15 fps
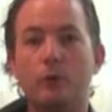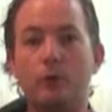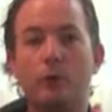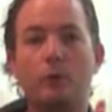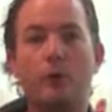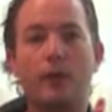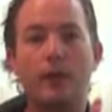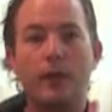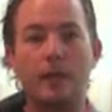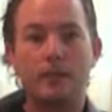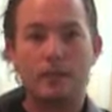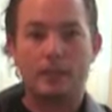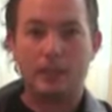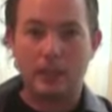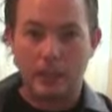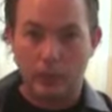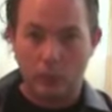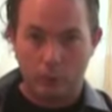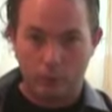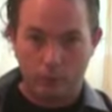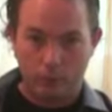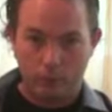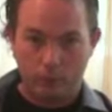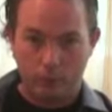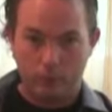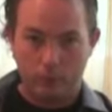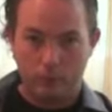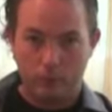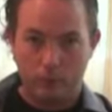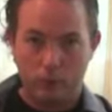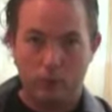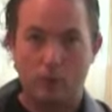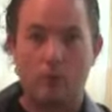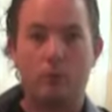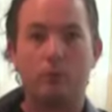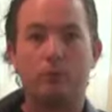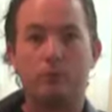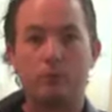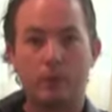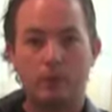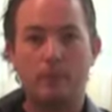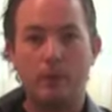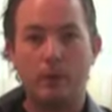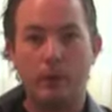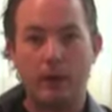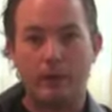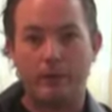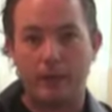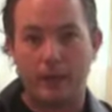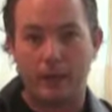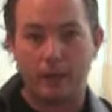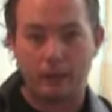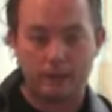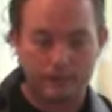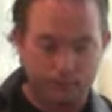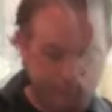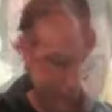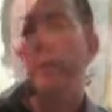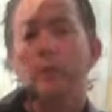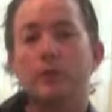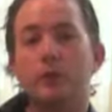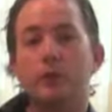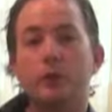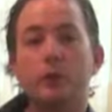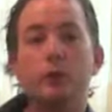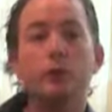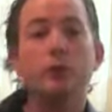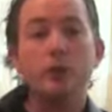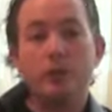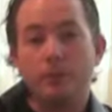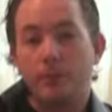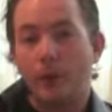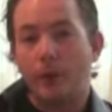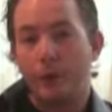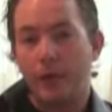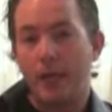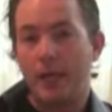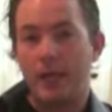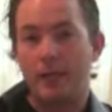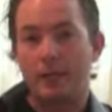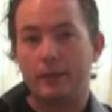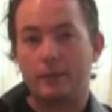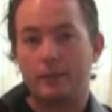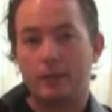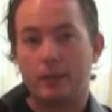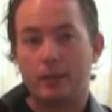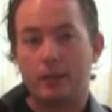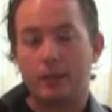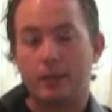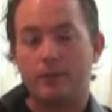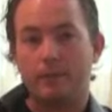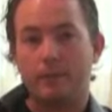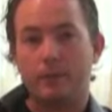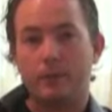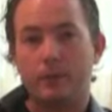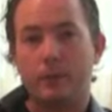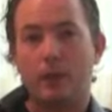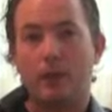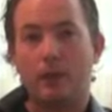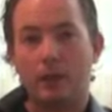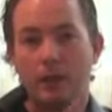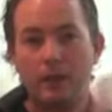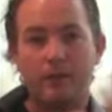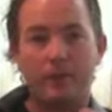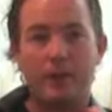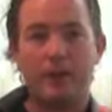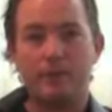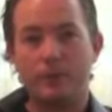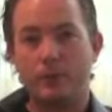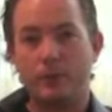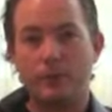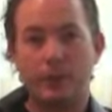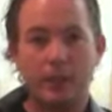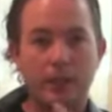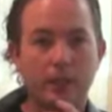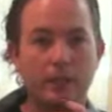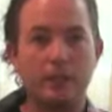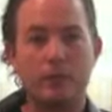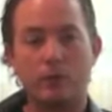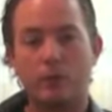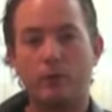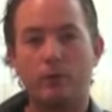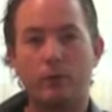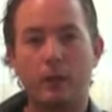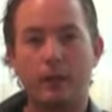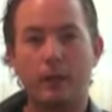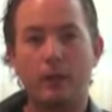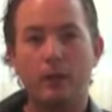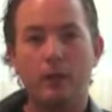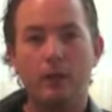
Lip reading: do it where they can see you. So just be aware of that. Uses both hands. A lot of times your kid is sort of like